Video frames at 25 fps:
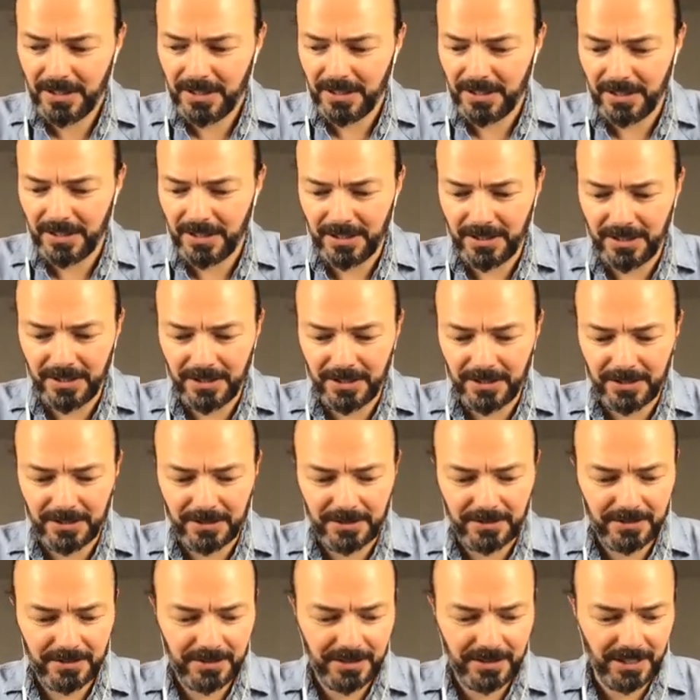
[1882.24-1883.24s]
uh,
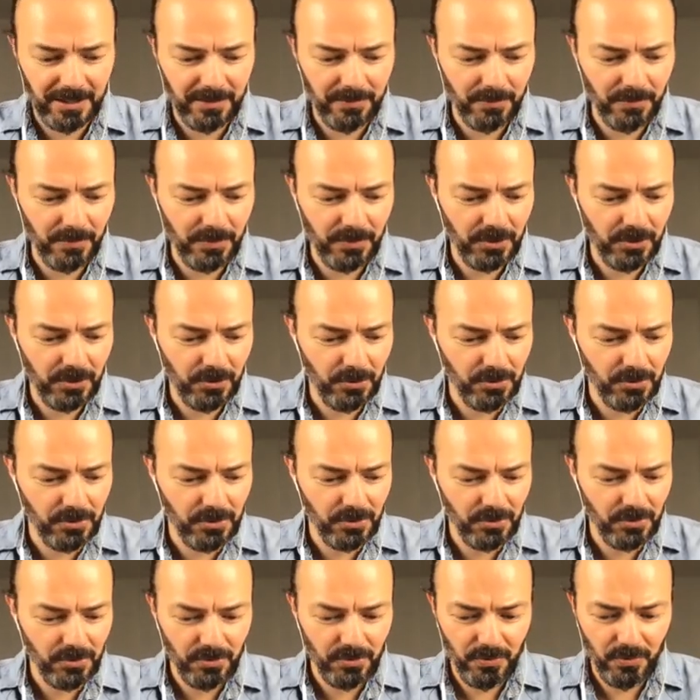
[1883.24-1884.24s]
can
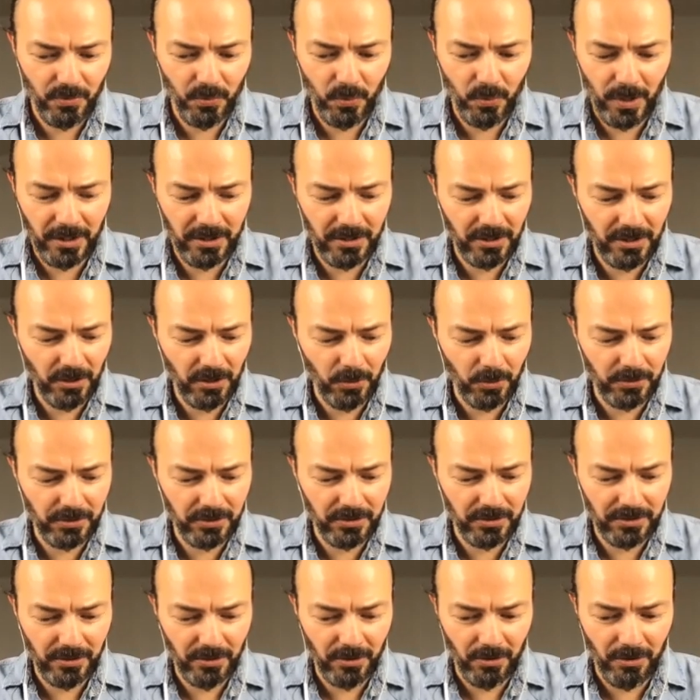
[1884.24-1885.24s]
use OneNote
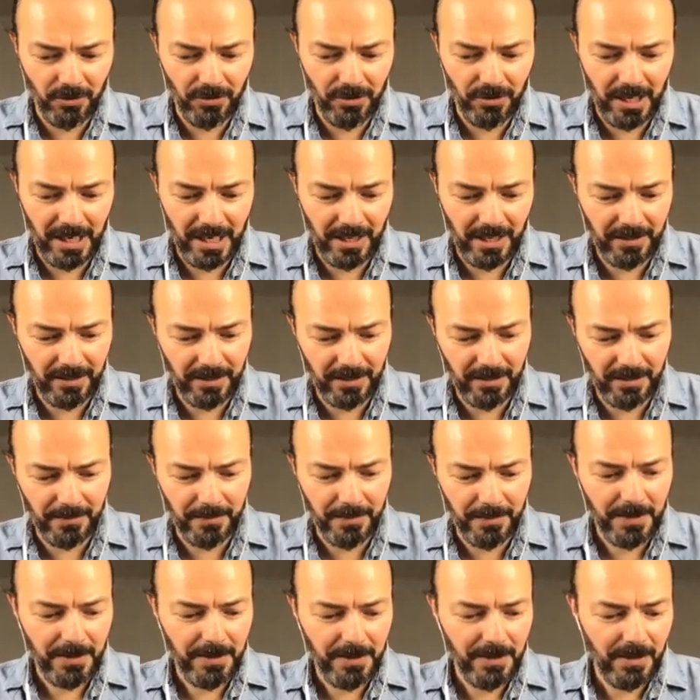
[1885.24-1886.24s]
or other
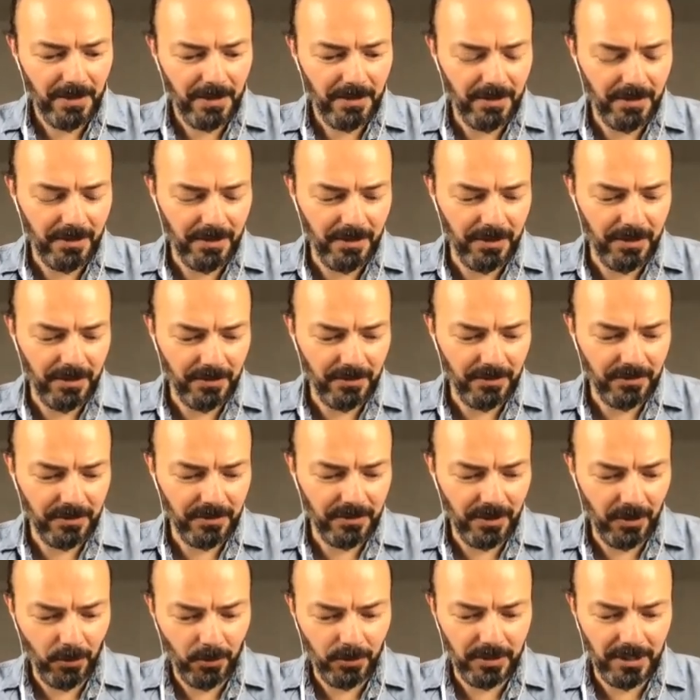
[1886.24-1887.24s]
uh,
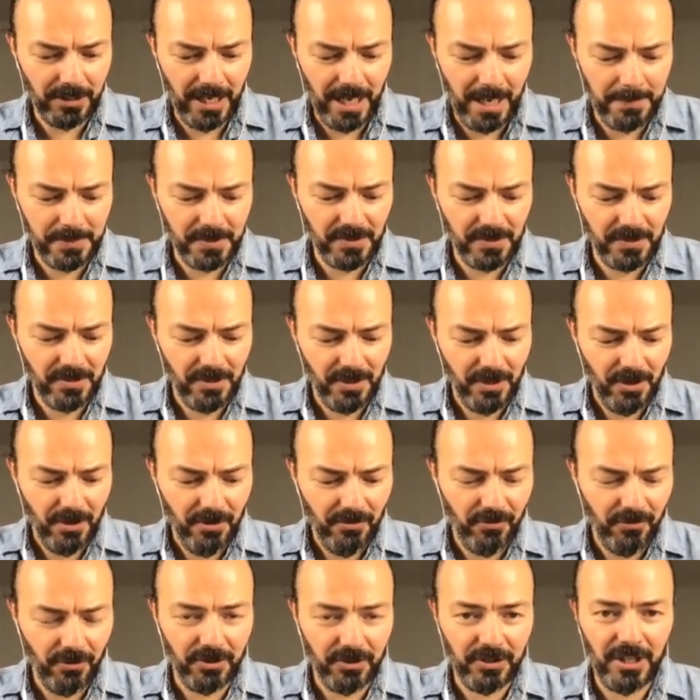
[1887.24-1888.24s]
note apps
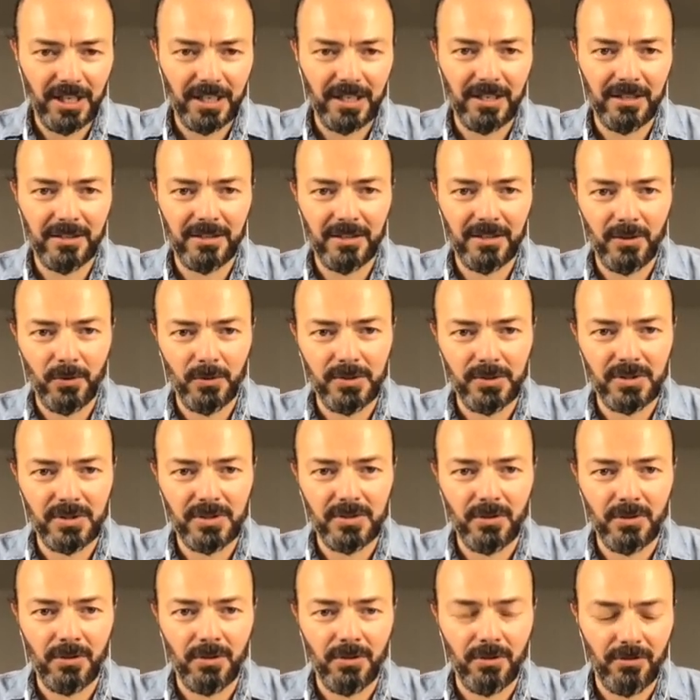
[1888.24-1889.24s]
for taking notes
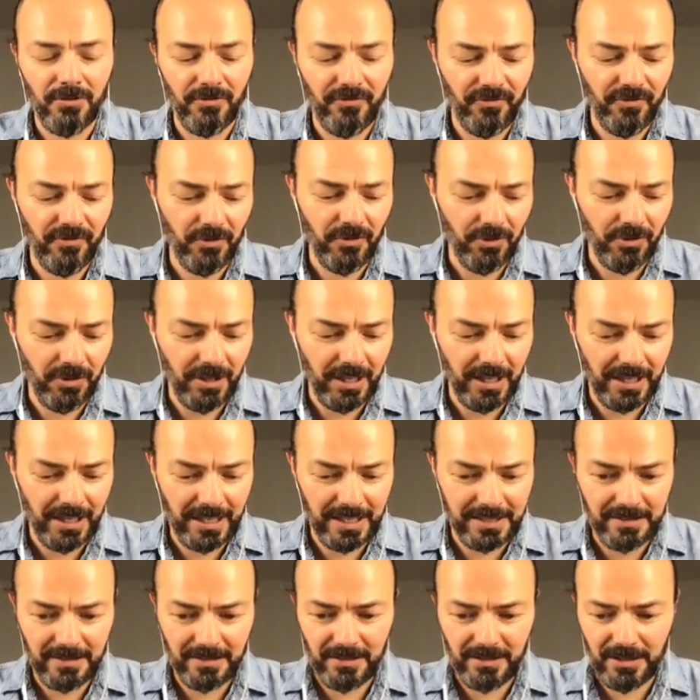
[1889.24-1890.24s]
or for like
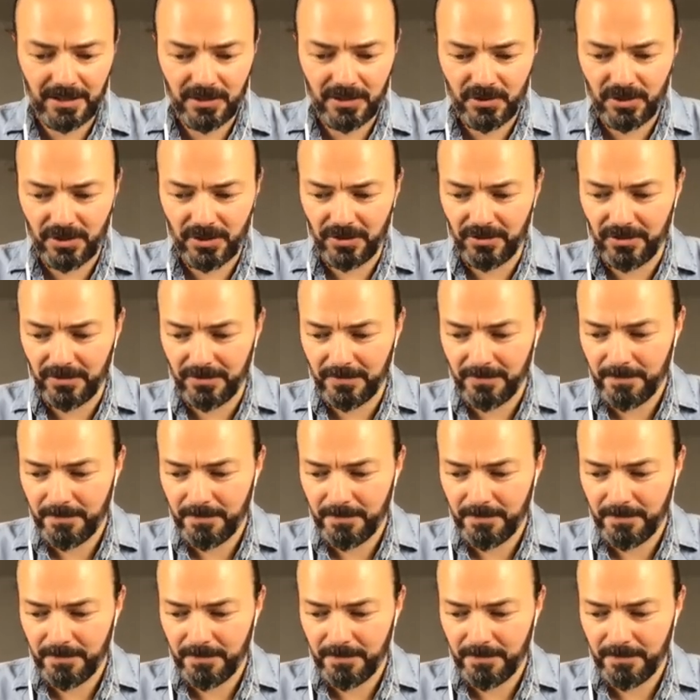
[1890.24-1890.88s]
as a teacher,